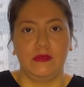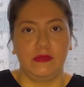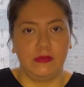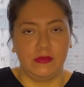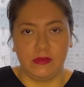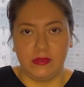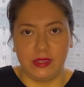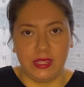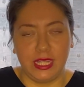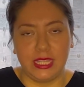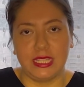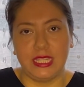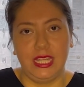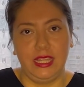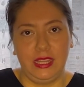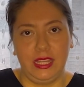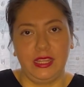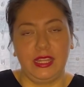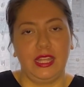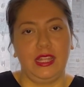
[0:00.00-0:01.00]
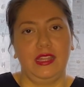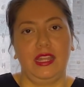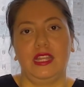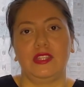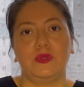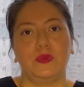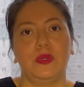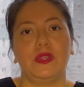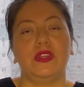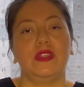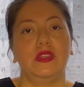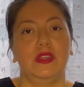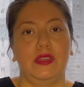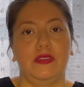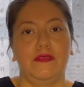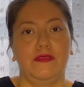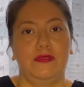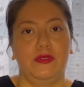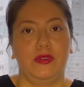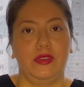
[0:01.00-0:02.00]
that's it, that's what you're
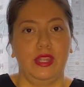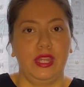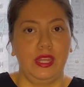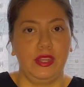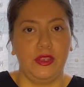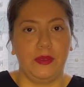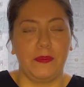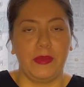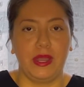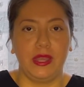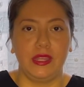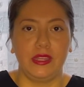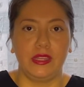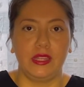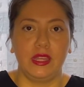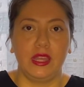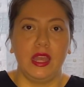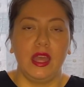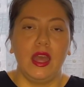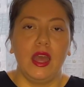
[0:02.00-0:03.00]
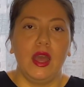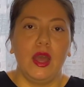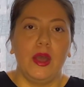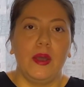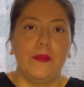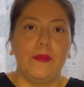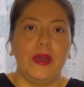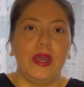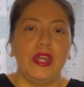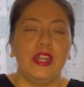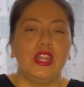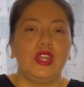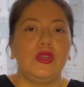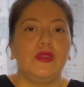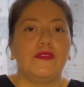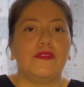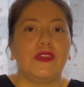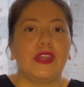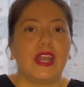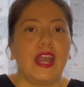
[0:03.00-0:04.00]
looking for in your mind. But
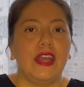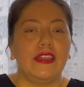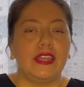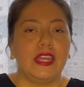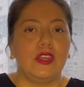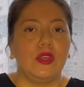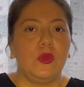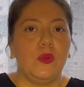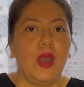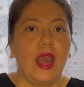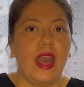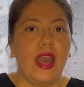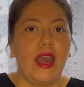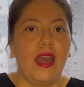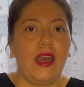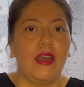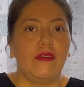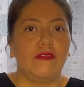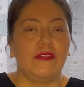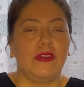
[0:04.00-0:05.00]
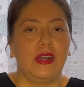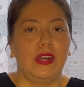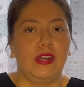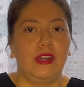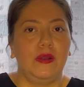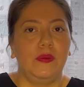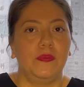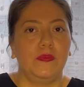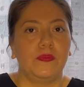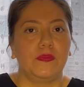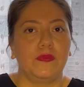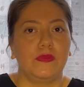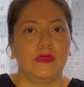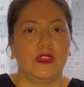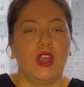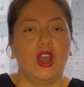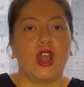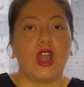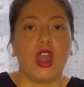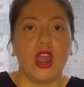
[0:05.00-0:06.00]
you forgot that you have
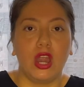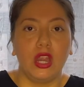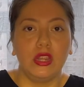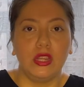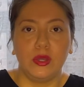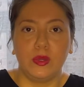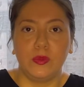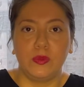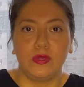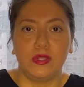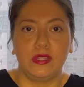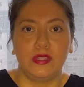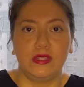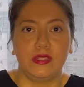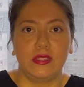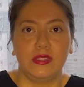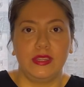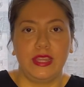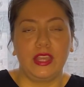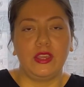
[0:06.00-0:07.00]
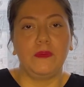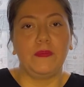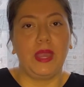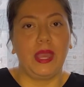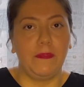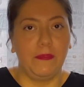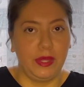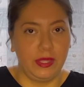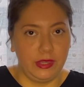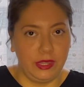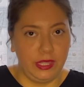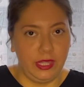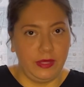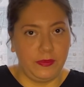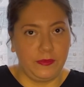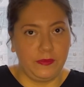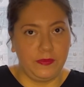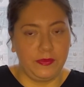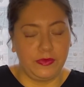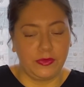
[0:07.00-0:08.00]
a car loan that you pay monthly.
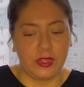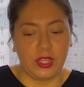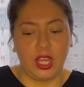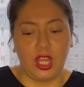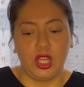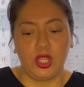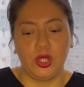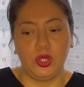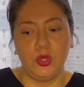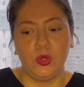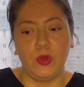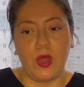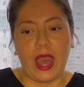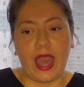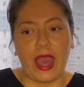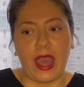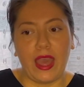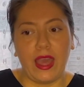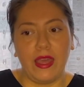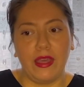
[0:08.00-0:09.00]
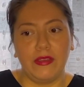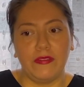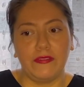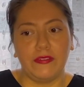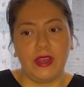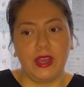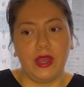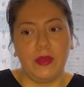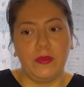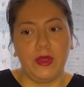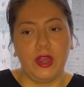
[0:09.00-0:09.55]
You have a